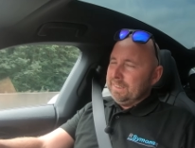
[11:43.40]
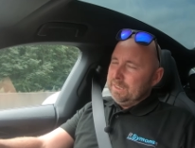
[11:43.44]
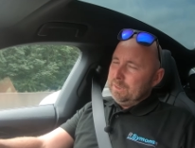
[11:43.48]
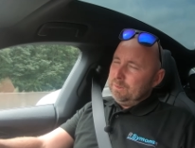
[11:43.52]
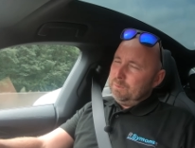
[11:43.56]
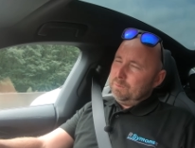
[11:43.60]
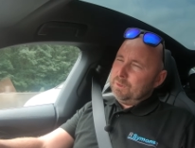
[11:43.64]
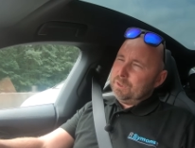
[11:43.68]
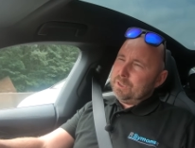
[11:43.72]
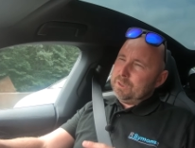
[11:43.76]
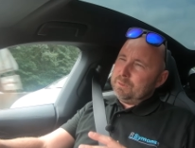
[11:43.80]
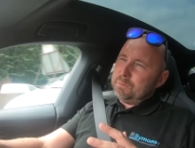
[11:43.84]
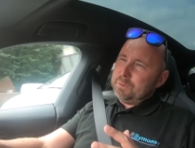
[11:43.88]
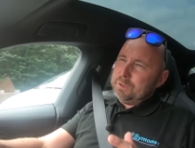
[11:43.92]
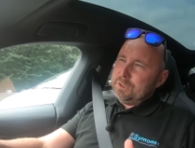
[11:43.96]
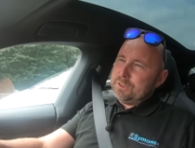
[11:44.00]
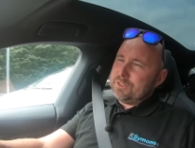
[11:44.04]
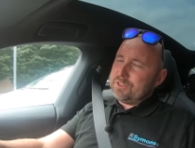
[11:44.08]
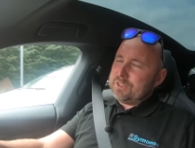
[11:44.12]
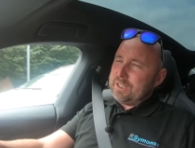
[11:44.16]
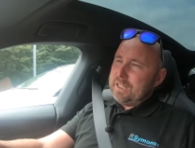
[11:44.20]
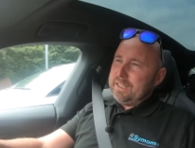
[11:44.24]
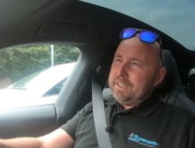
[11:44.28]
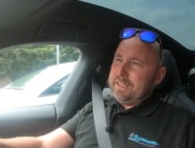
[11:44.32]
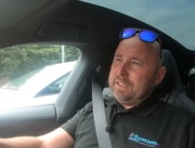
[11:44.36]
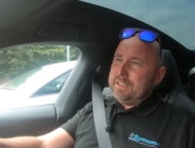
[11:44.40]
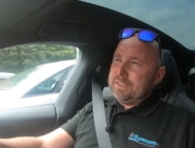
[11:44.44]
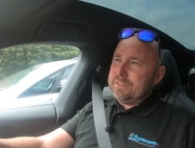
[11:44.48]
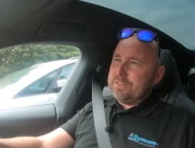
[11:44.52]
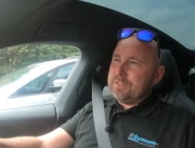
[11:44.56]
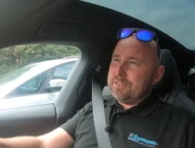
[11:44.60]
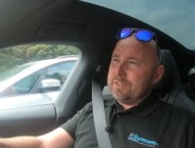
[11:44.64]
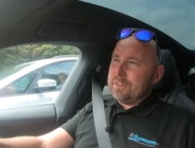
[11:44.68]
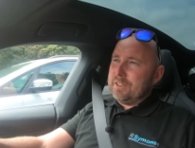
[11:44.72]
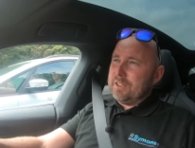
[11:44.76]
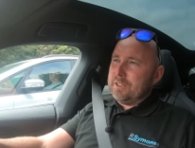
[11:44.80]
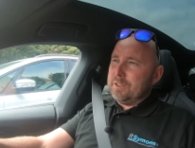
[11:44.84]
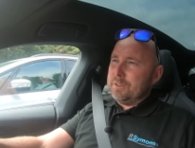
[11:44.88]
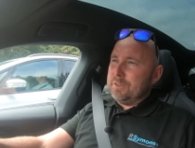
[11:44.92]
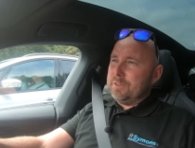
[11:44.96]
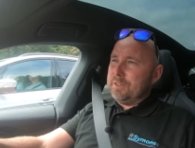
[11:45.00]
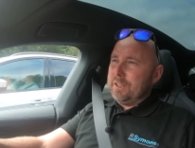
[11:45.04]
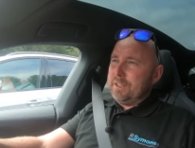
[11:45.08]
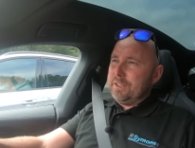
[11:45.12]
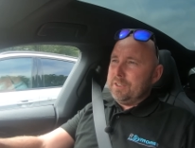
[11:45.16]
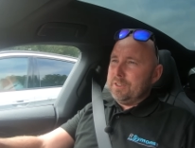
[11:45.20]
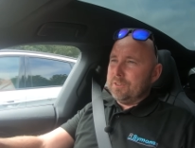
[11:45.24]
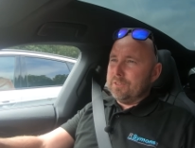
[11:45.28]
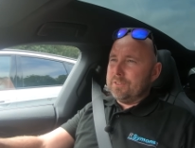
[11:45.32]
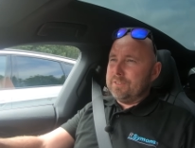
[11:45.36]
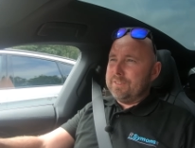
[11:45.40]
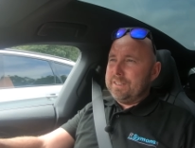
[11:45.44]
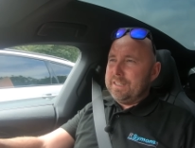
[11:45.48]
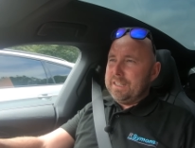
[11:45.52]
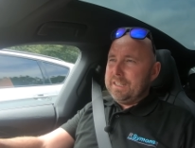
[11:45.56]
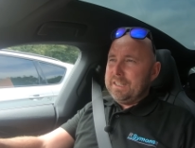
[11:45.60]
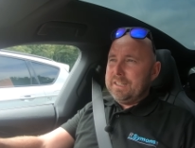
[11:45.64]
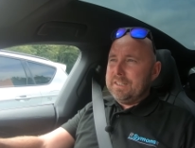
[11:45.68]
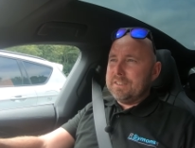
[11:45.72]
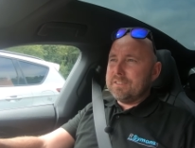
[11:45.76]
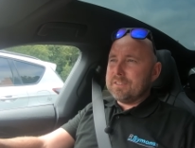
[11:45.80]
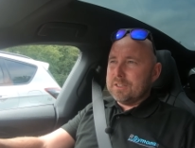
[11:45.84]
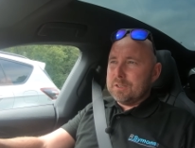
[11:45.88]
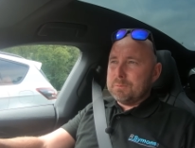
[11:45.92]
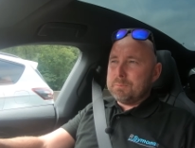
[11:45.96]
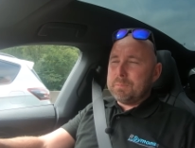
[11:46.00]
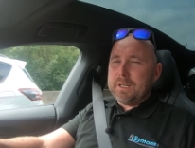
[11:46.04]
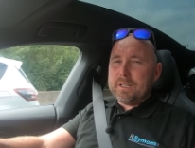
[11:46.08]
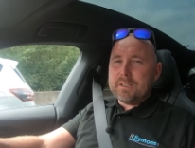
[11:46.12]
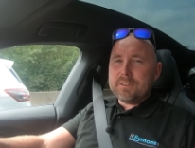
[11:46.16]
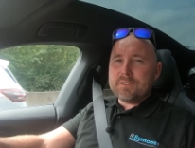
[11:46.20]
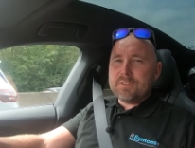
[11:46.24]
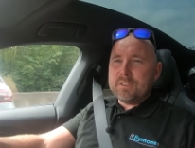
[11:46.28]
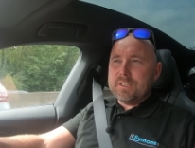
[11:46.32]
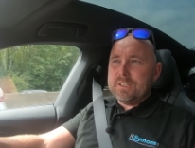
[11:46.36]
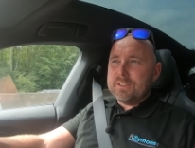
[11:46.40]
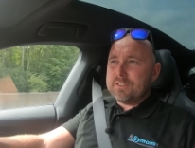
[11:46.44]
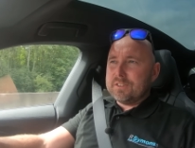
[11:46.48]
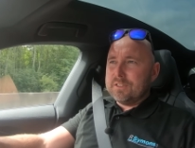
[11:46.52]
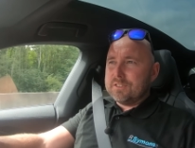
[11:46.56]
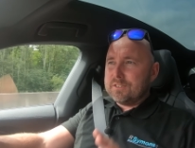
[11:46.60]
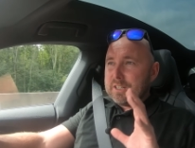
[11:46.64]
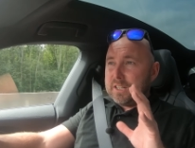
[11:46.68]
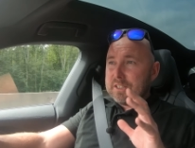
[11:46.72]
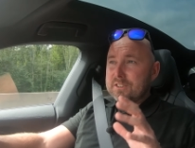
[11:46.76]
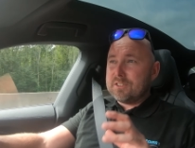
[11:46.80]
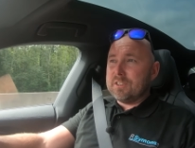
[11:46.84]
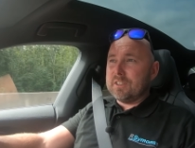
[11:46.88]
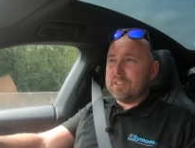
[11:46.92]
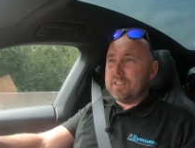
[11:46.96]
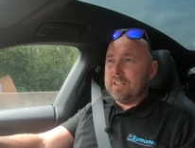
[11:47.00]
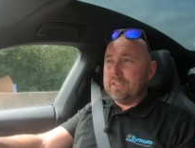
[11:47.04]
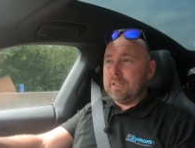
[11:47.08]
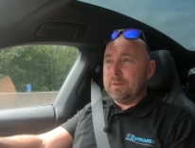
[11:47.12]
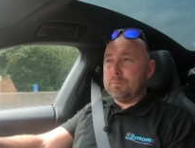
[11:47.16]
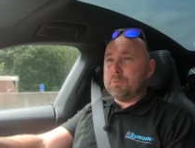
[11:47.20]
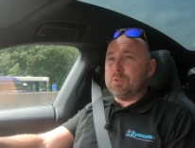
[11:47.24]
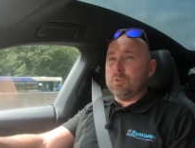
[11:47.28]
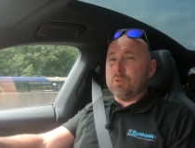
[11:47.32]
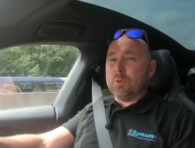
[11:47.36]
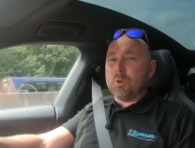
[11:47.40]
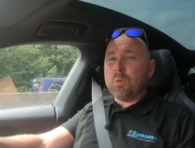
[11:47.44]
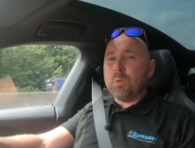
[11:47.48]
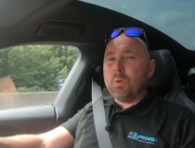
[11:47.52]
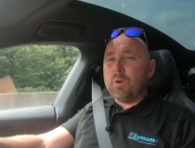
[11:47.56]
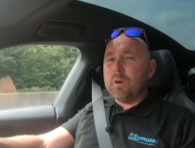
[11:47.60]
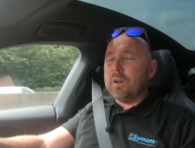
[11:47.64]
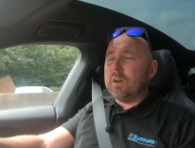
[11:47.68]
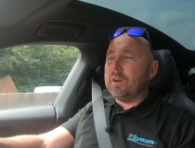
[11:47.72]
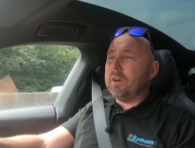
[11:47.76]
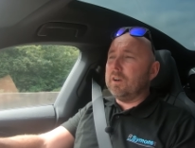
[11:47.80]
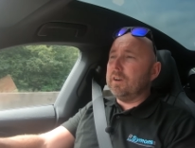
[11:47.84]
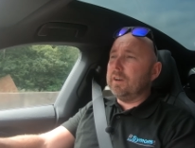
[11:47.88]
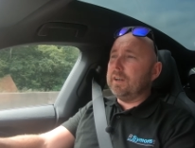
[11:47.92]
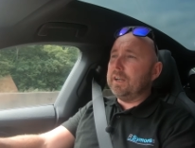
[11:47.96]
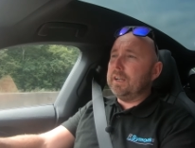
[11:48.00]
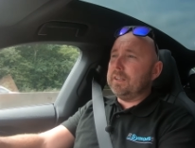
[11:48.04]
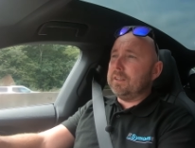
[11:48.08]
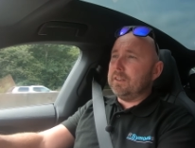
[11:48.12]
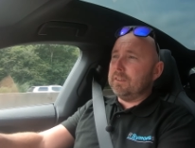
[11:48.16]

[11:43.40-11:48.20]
What I would say is though that your knees on the back seats of the Tesla can end up sort of quite high.